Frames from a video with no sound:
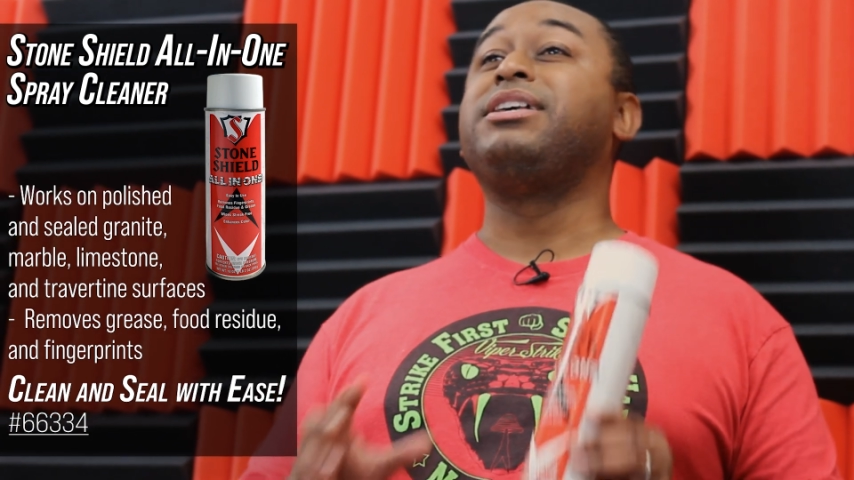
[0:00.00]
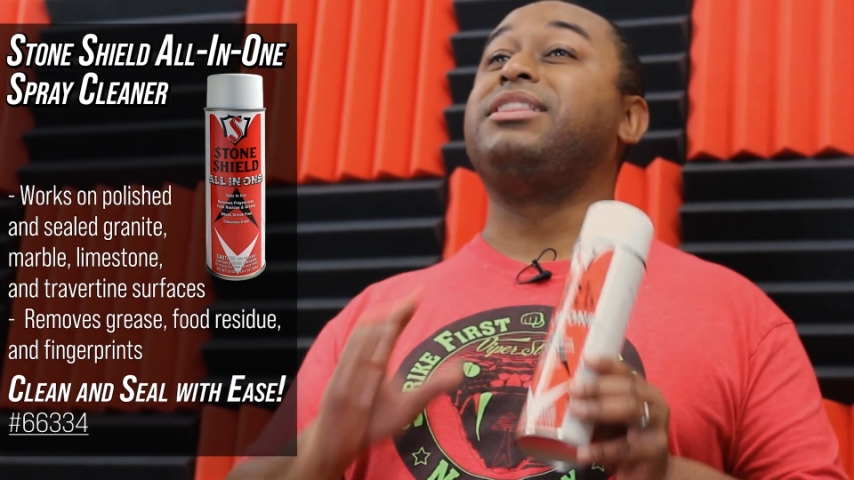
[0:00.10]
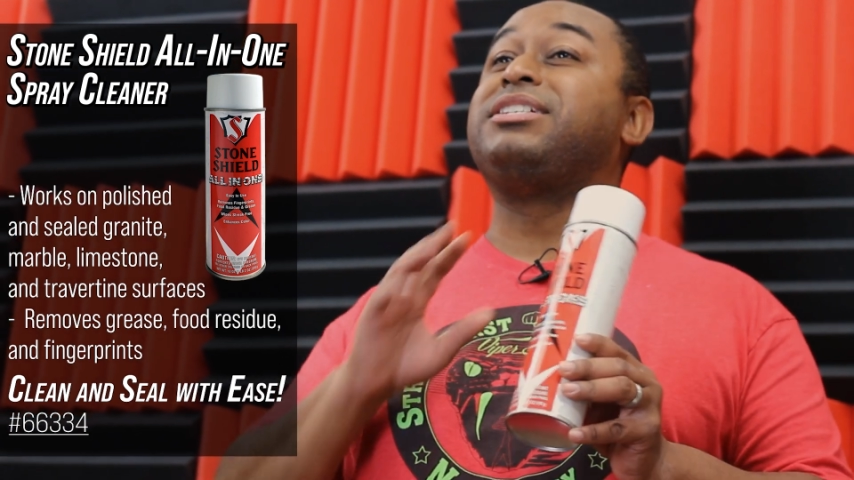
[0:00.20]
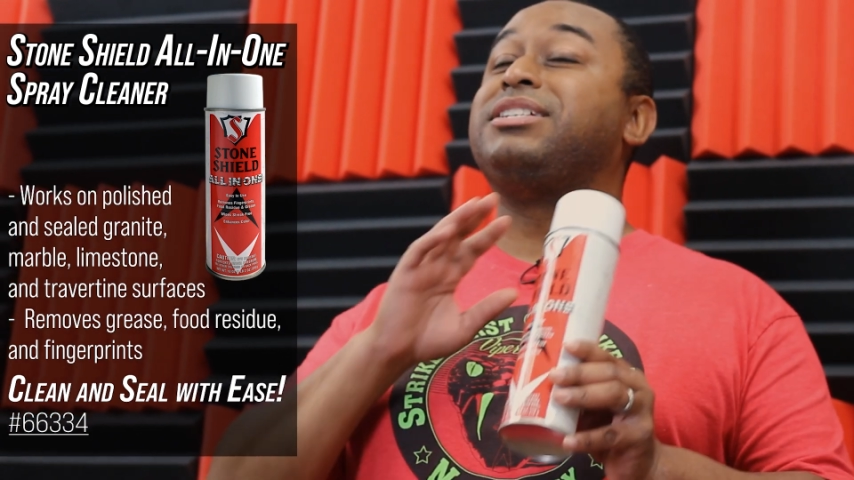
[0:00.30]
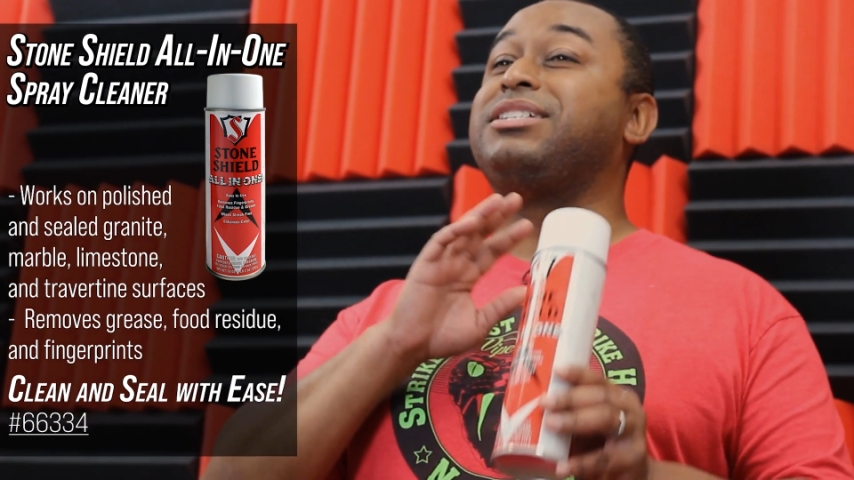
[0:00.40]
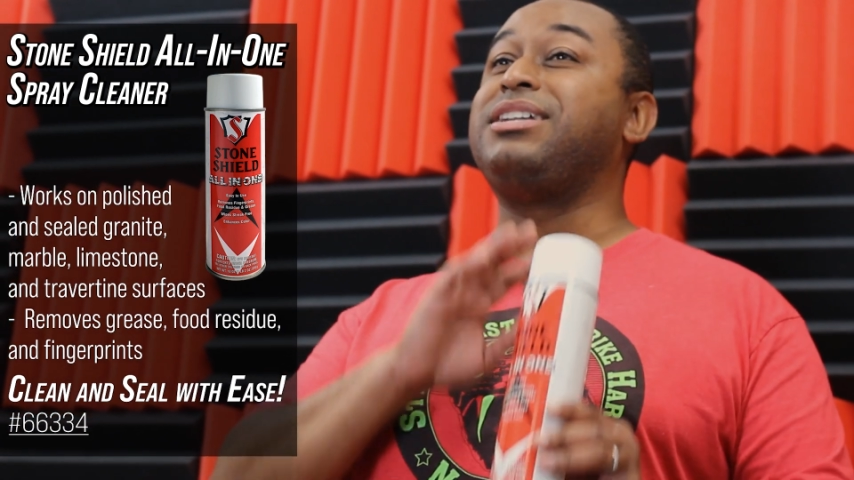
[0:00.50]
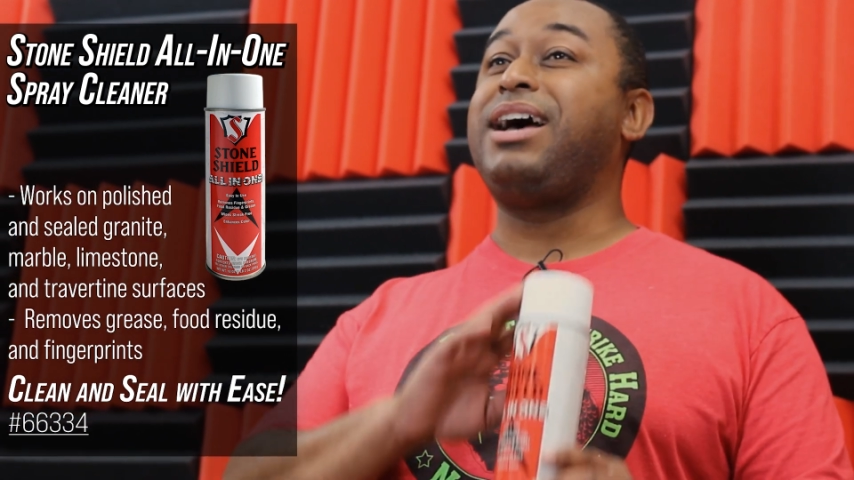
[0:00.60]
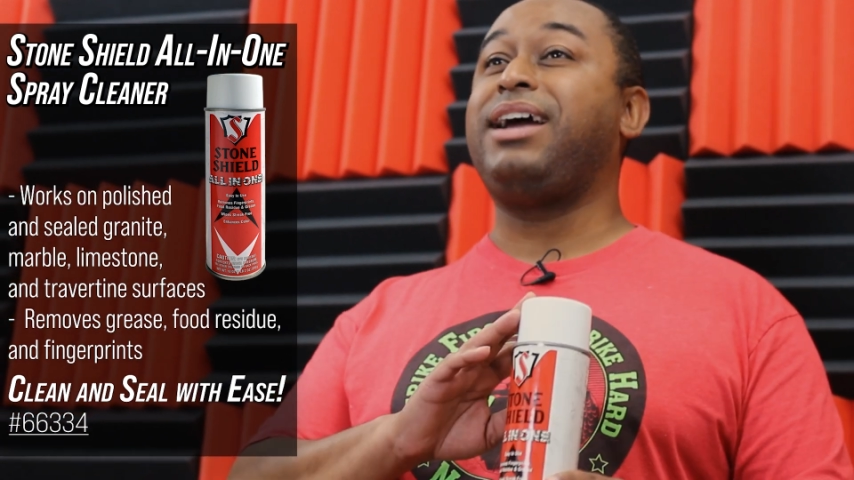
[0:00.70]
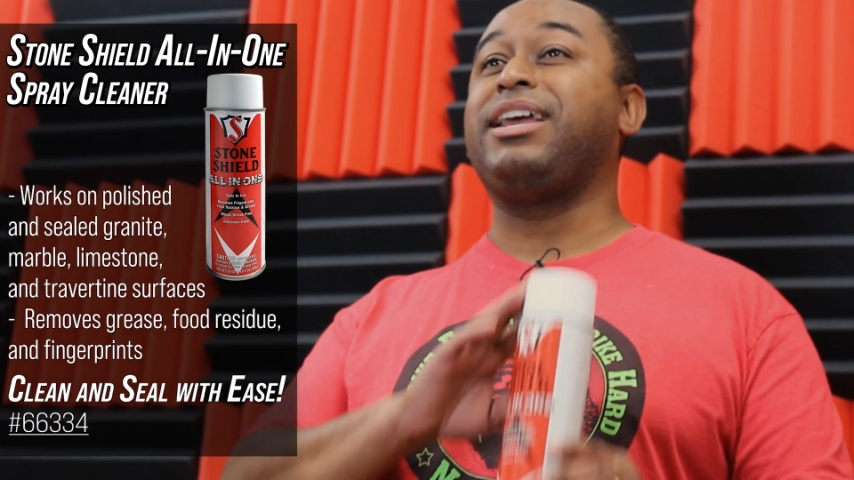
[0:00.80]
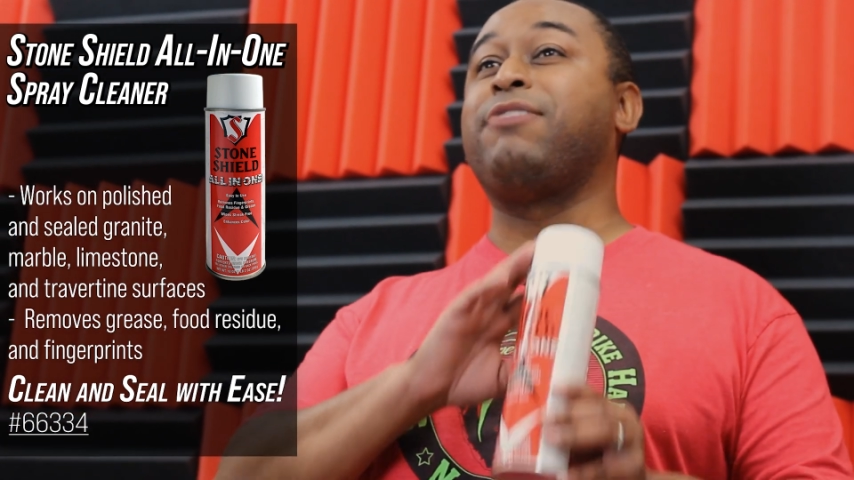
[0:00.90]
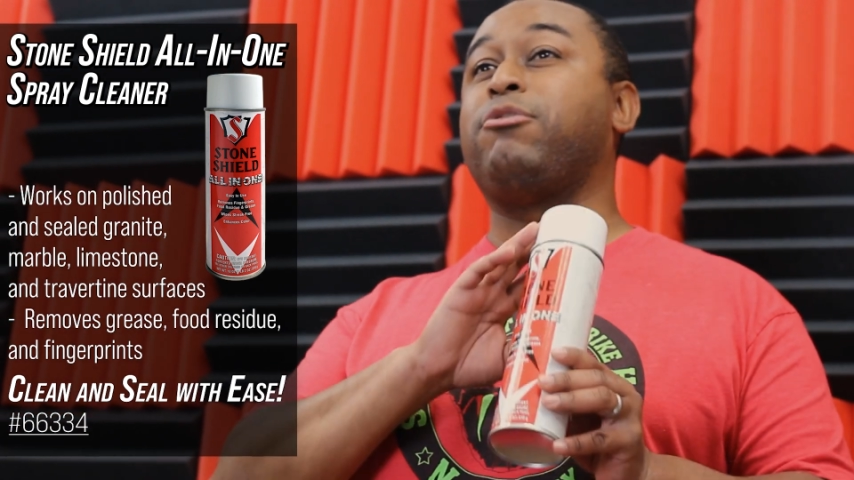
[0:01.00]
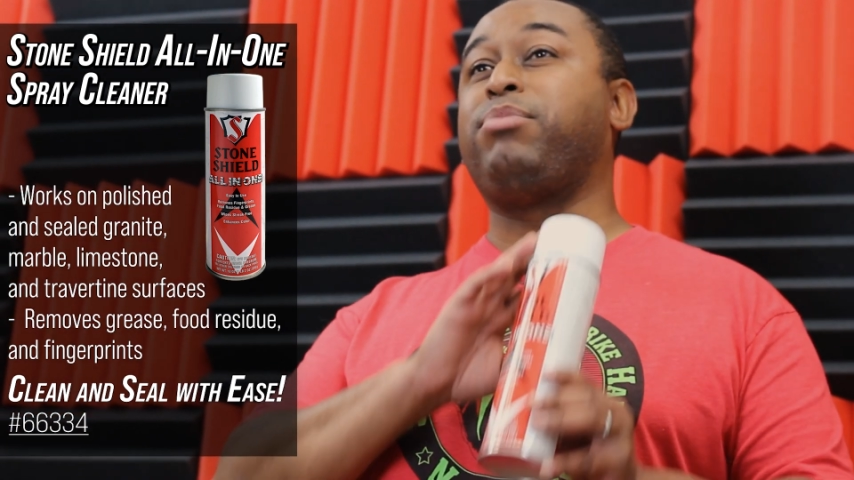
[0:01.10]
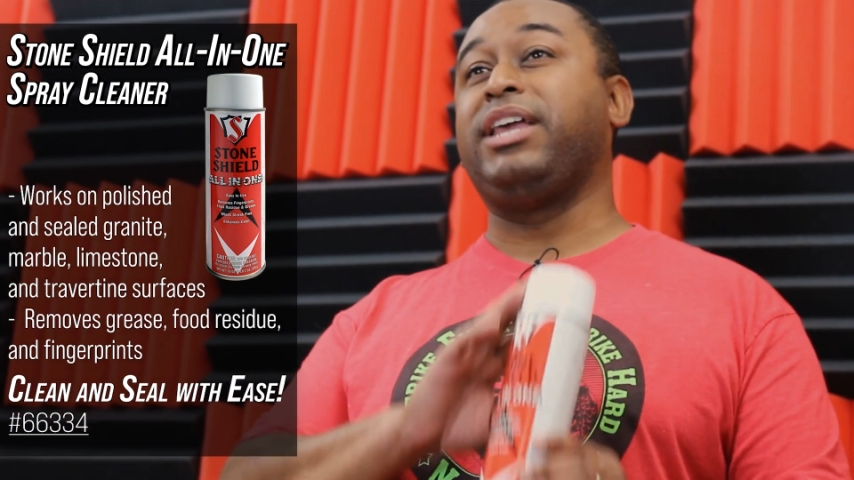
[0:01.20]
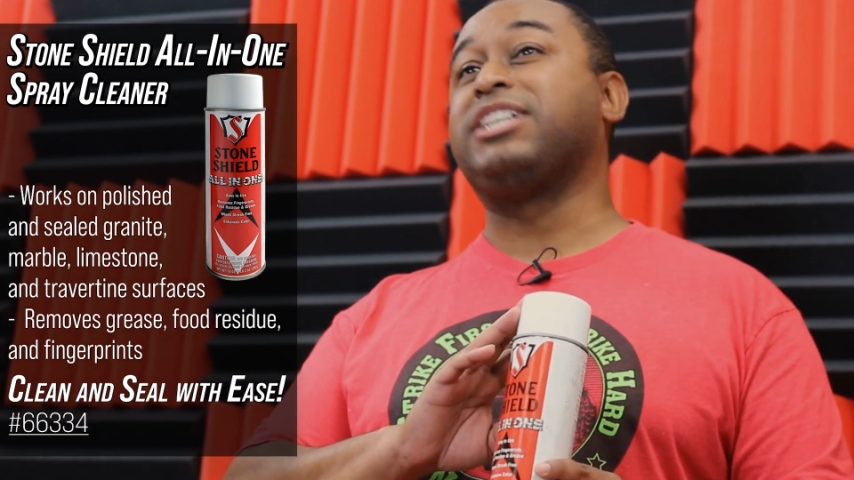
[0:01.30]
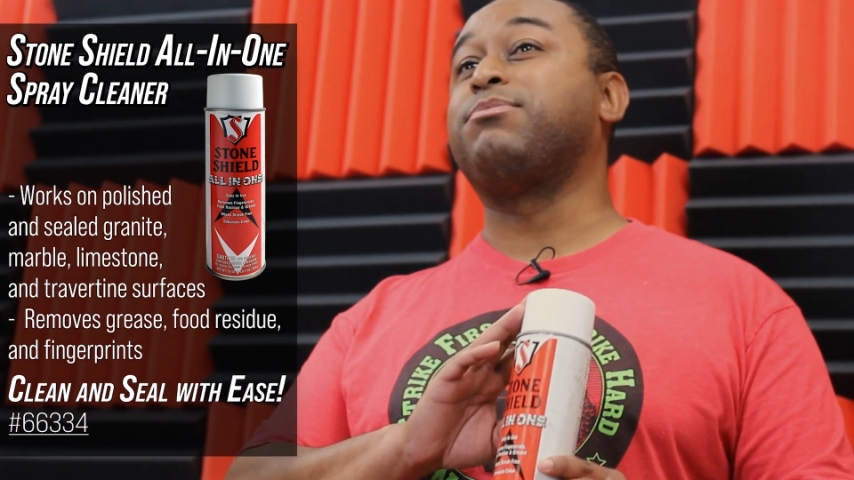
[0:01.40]
this is not a
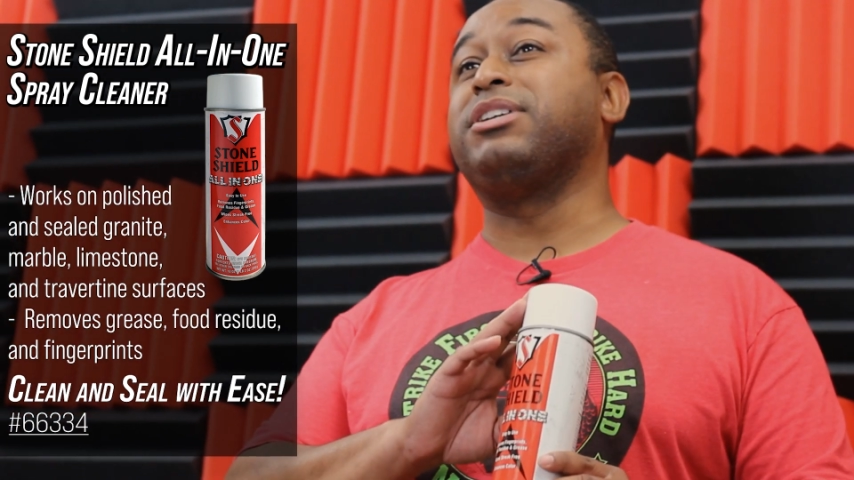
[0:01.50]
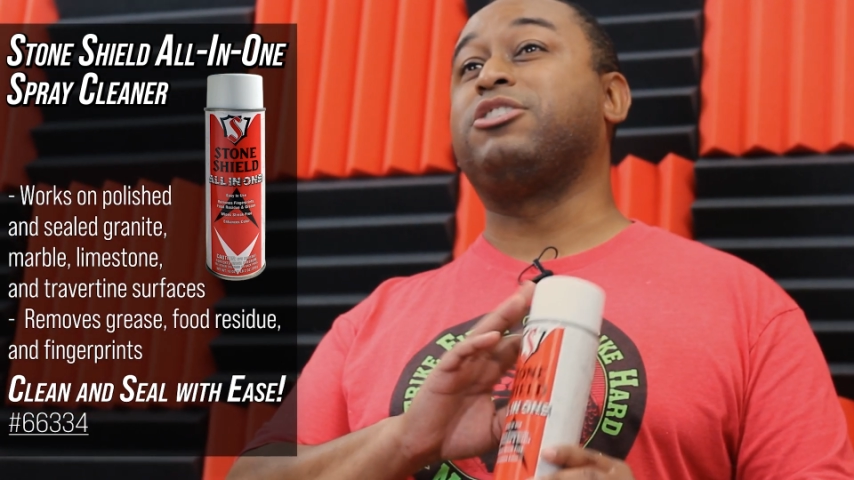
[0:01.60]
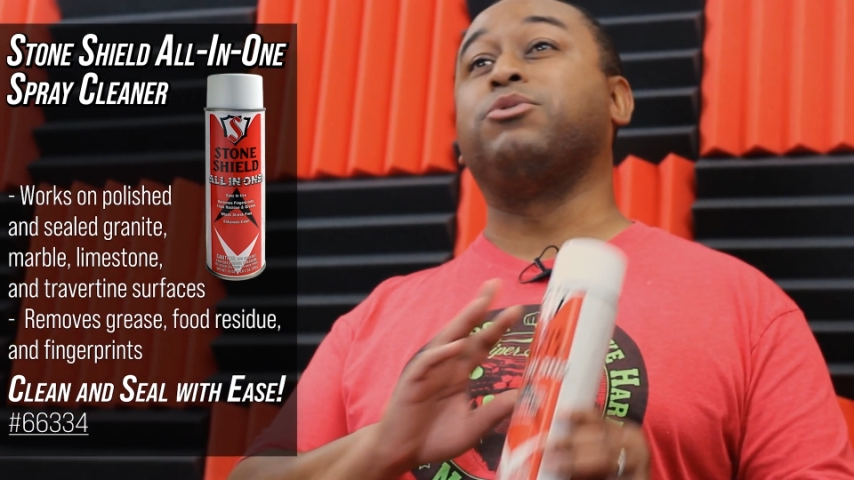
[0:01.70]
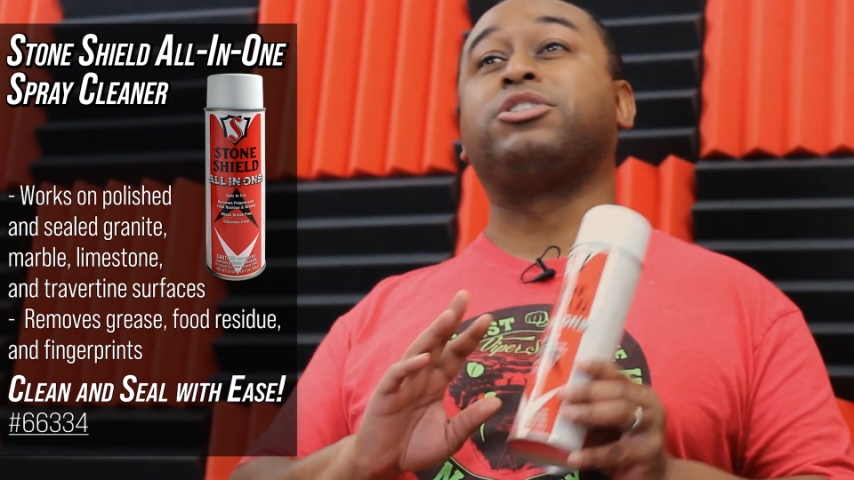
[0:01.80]
replacement to a